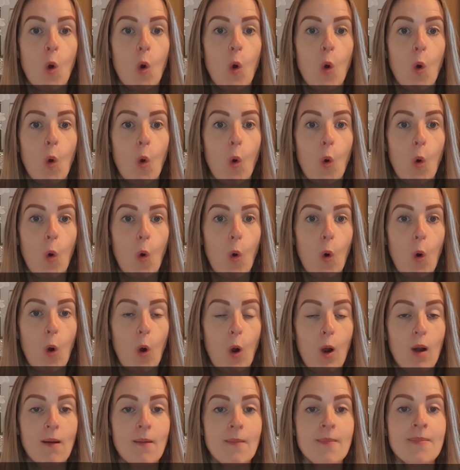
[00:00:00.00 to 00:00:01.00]

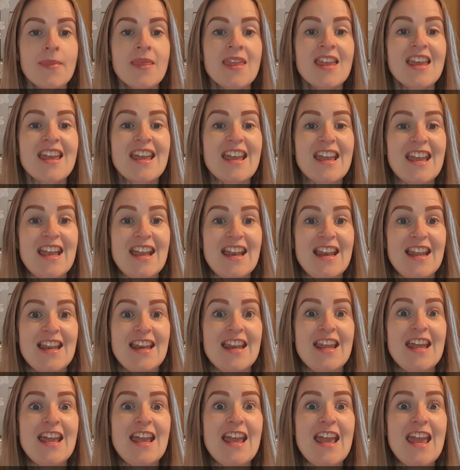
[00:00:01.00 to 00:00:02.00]
or in
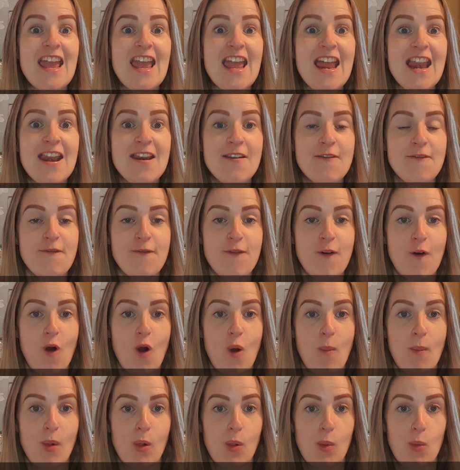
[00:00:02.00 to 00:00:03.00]
an
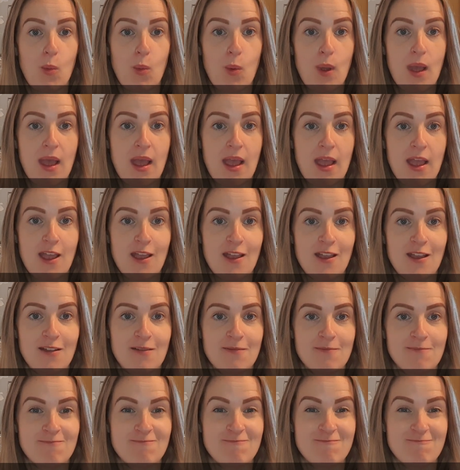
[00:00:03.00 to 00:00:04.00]
informal way.
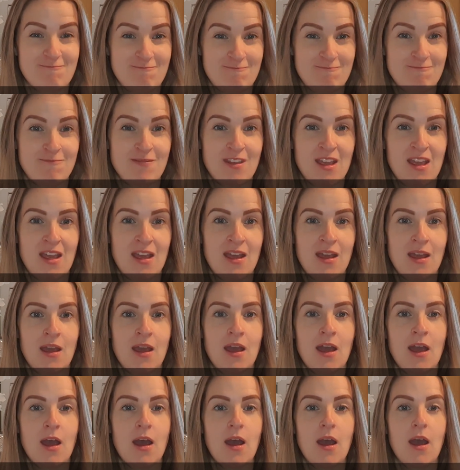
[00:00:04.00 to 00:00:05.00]

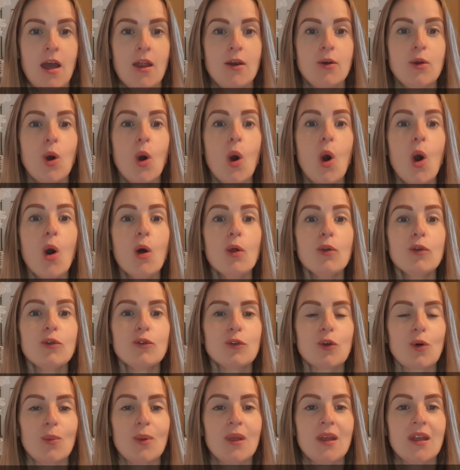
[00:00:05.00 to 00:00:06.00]
And
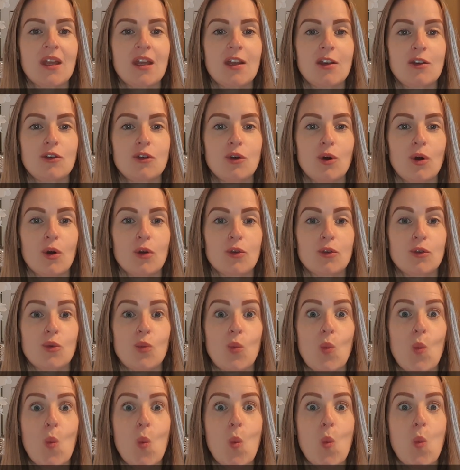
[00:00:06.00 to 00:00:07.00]
also we can talk to
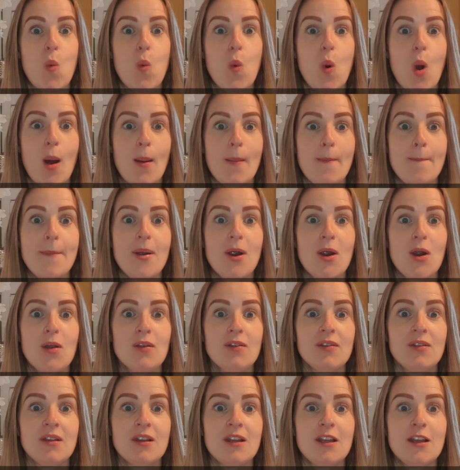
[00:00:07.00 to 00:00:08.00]
one
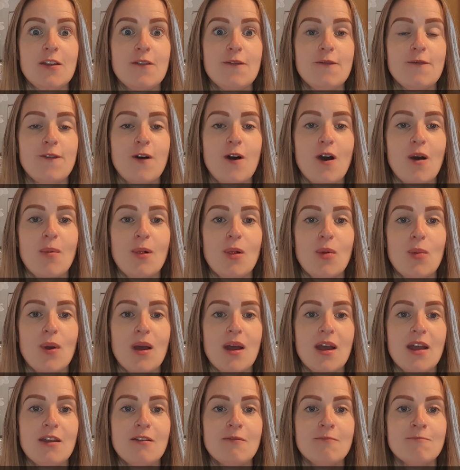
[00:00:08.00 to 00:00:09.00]
person in a formal
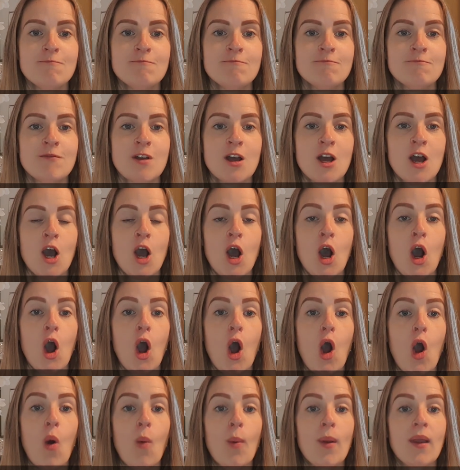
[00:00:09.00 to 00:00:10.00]
way,
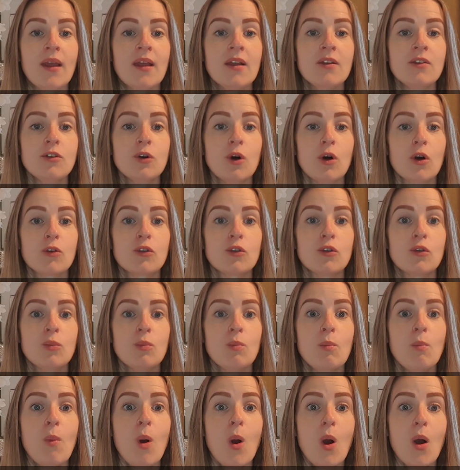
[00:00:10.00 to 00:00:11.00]
or we can talk to
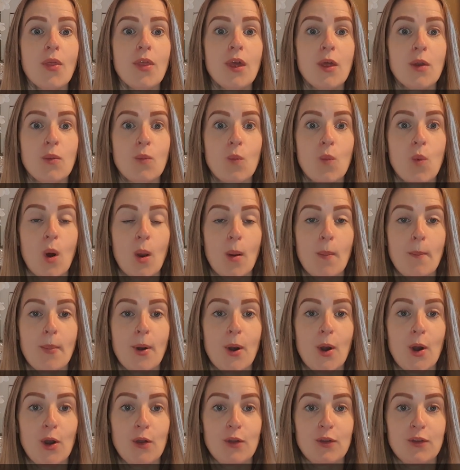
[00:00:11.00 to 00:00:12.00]
more than one
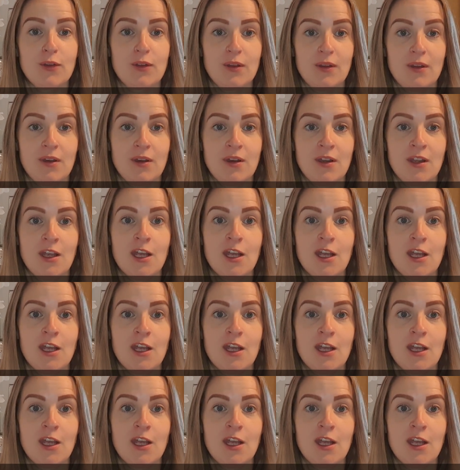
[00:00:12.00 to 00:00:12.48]
person